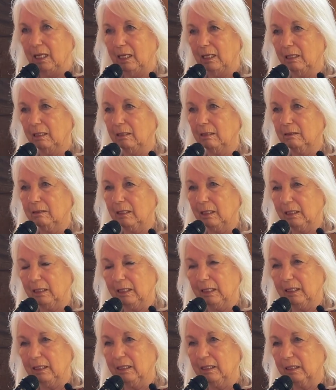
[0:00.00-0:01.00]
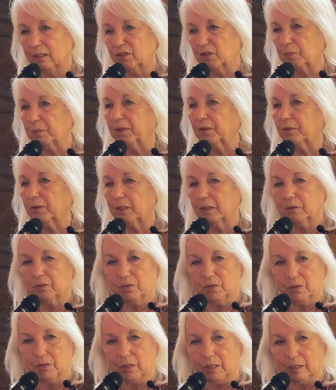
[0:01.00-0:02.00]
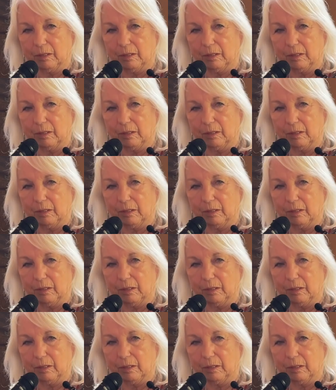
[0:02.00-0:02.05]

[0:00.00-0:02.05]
And I had an experience